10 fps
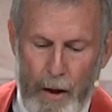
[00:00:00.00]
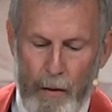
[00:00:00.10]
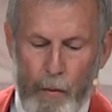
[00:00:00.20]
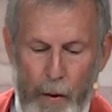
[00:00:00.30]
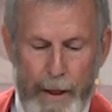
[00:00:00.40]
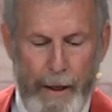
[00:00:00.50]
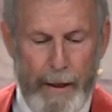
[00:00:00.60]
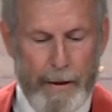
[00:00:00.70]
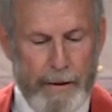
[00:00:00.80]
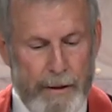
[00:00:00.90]

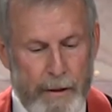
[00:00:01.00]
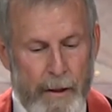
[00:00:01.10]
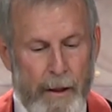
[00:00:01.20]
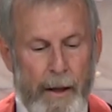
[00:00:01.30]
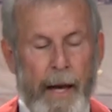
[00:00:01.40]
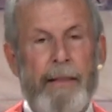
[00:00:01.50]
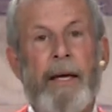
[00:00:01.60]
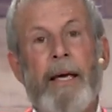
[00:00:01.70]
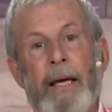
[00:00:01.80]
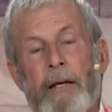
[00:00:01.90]
weeks. At
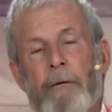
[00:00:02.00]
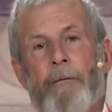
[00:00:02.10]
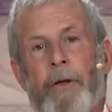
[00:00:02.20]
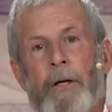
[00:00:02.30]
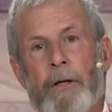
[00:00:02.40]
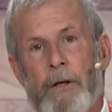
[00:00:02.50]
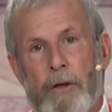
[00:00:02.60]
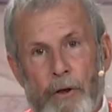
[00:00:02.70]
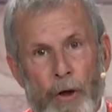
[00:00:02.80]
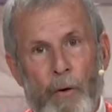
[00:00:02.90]
the end of the
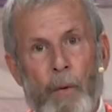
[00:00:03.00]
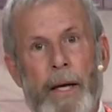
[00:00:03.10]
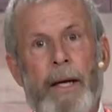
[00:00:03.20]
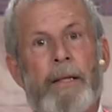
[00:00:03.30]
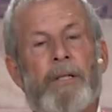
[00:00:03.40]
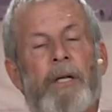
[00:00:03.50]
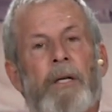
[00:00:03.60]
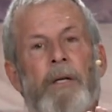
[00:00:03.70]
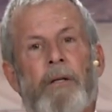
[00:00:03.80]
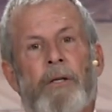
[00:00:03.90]
2 weeks,
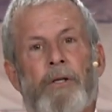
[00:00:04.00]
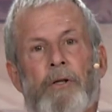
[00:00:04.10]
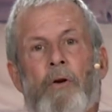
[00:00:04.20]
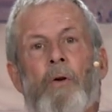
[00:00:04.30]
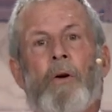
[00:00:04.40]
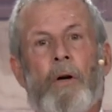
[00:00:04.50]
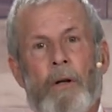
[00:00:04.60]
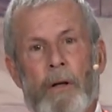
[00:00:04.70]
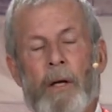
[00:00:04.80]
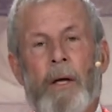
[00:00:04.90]
the
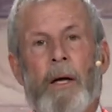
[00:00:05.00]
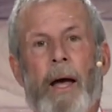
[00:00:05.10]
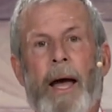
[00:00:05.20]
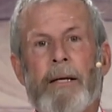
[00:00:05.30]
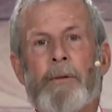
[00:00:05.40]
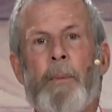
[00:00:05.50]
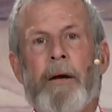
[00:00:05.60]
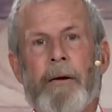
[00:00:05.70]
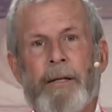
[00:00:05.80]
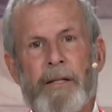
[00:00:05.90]
school,
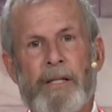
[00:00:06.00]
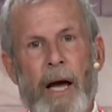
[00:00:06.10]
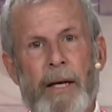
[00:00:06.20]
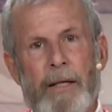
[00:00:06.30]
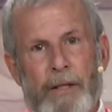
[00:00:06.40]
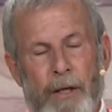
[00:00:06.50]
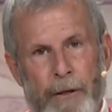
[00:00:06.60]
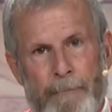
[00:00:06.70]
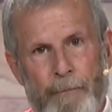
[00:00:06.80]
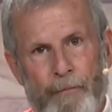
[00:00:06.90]
Asbury, decided
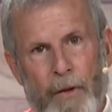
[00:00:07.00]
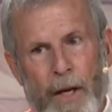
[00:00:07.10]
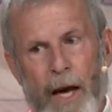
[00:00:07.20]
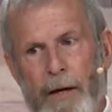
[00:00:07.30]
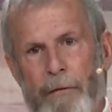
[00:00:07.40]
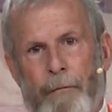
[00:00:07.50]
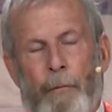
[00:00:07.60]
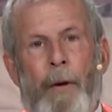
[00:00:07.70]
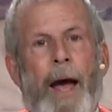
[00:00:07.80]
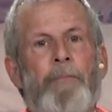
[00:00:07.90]
to kind of
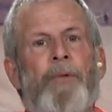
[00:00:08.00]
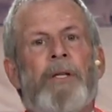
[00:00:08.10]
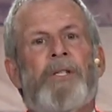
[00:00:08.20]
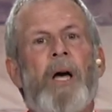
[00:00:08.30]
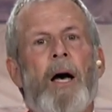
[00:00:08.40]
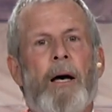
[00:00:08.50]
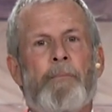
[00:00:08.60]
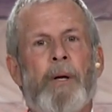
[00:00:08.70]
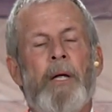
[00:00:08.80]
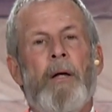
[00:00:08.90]
wrap this
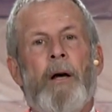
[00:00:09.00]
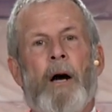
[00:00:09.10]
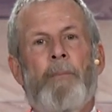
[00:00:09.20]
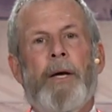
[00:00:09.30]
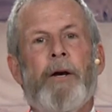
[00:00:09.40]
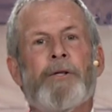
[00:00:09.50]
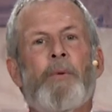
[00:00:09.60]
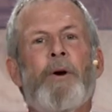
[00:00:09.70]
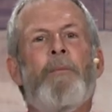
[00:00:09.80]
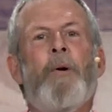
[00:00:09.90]
up. because
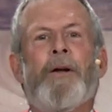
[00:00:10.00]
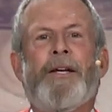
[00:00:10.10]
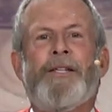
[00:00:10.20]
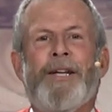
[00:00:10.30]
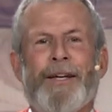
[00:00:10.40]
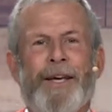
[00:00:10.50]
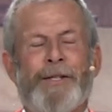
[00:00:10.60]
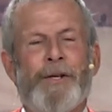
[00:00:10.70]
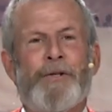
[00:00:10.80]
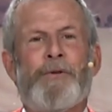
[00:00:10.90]
Wilmore, Kentucky
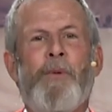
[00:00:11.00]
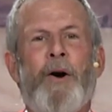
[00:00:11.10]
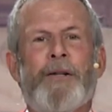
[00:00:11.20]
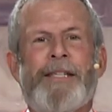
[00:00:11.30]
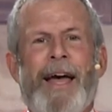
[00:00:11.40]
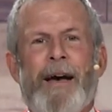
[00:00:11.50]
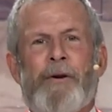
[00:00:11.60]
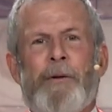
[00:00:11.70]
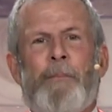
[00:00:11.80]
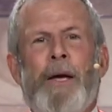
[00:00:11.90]
is a small
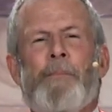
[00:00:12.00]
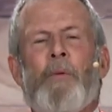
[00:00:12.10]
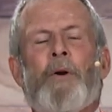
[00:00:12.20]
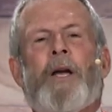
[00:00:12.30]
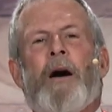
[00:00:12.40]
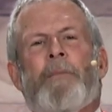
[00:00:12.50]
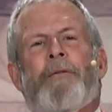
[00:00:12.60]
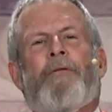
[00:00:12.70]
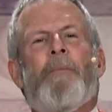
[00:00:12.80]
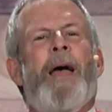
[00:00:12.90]
town and people were
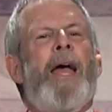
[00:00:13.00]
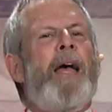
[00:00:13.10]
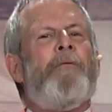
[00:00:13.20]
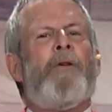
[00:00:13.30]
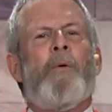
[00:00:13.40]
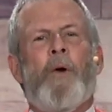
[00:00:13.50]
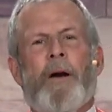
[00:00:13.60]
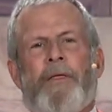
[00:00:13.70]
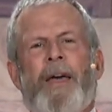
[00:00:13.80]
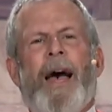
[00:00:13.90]
coming from
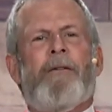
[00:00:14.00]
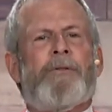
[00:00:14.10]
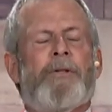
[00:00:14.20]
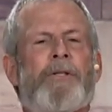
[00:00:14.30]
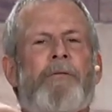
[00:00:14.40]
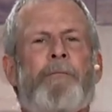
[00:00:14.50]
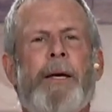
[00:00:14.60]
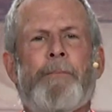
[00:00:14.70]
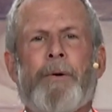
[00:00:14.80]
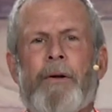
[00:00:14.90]
everywhere, thousands of
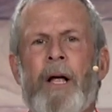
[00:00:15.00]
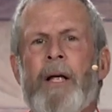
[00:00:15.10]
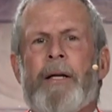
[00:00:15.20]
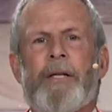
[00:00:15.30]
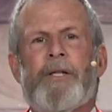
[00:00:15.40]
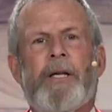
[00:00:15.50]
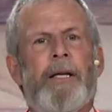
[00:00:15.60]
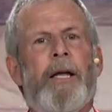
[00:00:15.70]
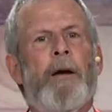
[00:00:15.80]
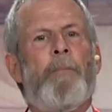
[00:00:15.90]
people
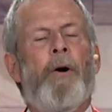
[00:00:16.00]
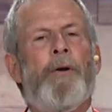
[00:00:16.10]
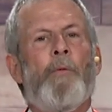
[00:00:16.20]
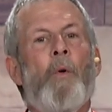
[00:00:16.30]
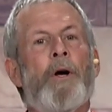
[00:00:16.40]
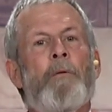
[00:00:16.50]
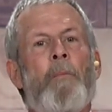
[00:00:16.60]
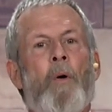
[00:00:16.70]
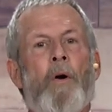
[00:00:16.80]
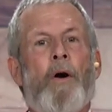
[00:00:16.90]
descending upon
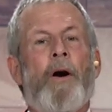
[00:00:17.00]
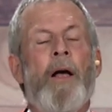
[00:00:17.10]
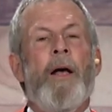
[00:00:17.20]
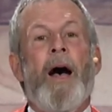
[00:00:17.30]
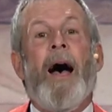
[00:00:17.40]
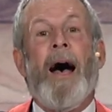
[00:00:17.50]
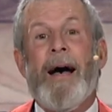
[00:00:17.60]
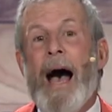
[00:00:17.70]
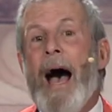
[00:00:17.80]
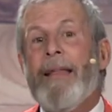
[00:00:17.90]
Wilmore,
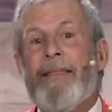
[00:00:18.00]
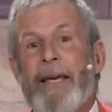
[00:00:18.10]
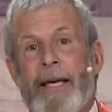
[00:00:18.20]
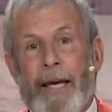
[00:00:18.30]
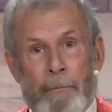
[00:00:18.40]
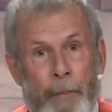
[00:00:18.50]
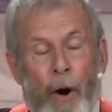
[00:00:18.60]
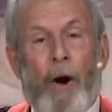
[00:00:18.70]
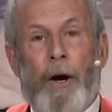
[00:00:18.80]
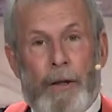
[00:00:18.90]
I think in
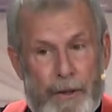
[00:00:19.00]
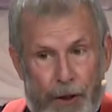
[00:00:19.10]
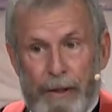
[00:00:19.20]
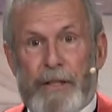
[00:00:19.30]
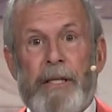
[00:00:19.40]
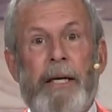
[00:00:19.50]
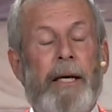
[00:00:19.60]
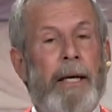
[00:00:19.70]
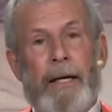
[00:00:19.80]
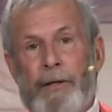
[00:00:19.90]
part to
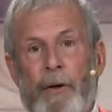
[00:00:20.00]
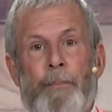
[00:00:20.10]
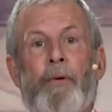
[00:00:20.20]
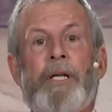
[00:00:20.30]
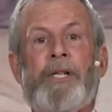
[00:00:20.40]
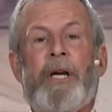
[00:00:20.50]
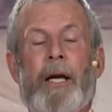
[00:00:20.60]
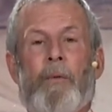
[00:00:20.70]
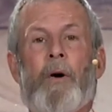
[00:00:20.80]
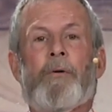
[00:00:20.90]
see and to
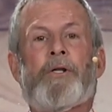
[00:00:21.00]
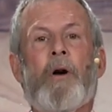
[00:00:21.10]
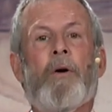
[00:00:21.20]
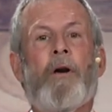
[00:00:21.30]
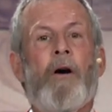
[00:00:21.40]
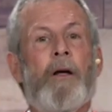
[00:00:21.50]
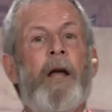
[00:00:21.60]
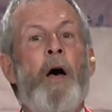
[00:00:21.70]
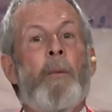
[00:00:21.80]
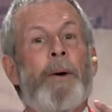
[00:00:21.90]
appreciate what was going on,
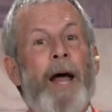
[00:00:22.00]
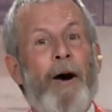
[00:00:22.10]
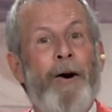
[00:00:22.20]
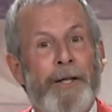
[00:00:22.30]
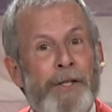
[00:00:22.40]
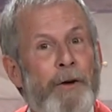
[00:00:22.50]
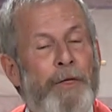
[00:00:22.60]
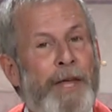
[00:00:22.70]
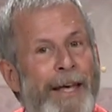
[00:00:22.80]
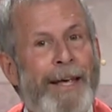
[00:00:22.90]
but I also
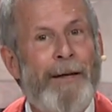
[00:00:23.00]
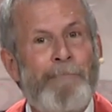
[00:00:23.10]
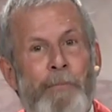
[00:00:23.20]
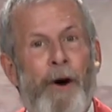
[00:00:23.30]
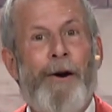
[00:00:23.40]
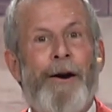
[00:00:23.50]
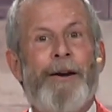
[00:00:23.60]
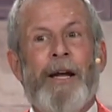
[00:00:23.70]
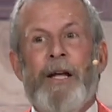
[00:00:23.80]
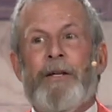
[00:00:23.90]
think in
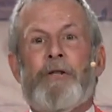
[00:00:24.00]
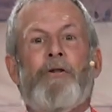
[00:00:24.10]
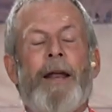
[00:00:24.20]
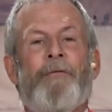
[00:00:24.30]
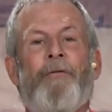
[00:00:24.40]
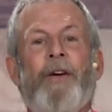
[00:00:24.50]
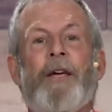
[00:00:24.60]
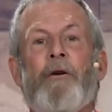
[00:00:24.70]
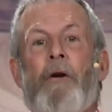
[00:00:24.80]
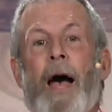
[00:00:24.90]
part to try to
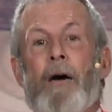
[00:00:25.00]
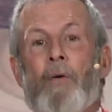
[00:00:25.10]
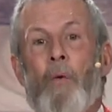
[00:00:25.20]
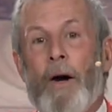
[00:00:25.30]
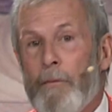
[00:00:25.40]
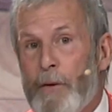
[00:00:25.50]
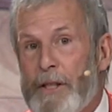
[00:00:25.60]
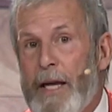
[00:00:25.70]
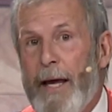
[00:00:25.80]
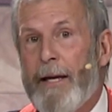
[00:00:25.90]
figure out what
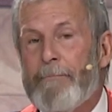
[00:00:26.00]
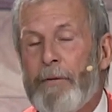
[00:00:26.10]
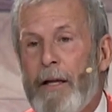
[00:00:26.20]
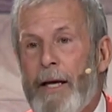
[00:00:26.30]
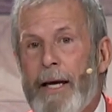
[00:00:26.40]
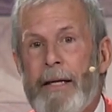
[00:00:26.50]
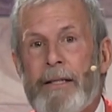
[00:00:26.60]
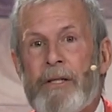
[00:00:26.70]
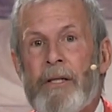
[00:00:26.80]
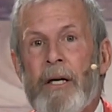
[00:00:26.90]
was taking
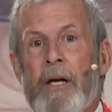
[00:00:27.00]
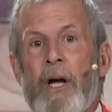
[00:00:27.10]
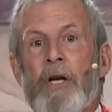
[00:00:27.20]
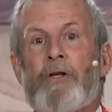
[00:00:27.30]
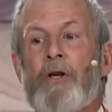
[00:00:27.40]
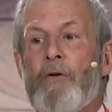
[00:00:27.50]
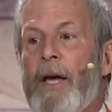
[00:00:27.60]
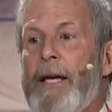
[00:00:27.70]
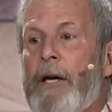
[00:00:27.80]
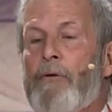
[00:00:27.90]
place so
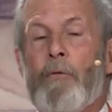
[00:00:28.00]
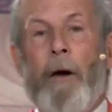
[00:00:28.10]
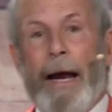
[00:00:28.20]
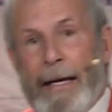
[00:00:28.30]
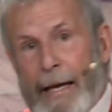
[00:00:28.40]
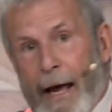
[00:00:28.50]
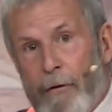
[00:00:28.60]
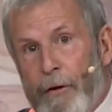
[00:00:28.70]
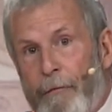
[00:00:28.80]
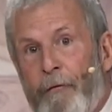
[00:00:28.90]
they could write
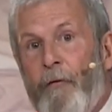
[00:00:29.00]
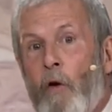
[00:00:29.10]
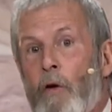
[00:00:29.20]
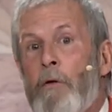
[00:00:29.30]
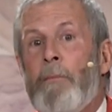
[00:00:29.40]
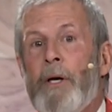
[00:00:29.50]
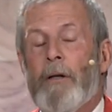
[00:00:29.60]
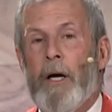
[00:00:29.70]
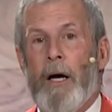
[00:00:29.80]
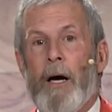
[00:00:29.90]
down the
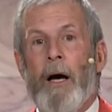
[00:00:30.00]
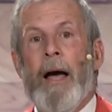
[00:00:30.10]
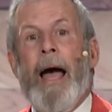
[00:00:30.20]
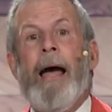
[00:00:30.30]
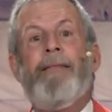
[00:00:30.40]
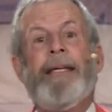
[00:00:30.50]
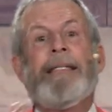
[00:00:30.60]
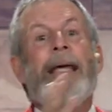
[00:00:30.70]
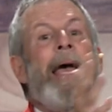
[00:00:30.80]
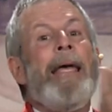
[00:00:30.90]
formula and then
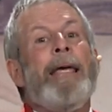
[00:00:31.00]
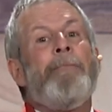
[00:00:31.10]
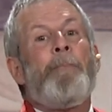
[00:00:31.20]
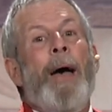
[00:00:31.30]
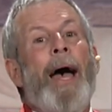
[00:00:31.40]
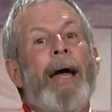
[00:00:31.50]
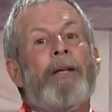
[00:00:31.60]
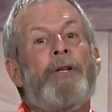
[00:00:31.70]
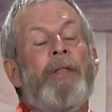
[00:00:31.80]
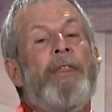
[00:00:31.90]
take it
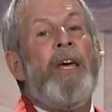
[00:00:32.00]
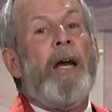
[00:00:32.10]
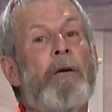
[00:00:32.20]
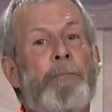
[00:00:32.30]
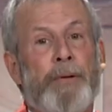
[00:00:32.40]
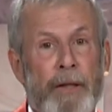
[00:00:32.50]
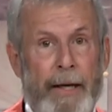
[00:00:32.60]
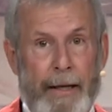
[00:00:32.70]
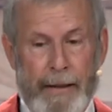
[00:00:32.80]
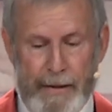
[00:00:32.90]
back to their
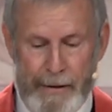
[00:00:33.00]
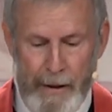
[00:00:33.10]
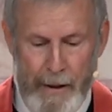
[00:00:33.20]
place.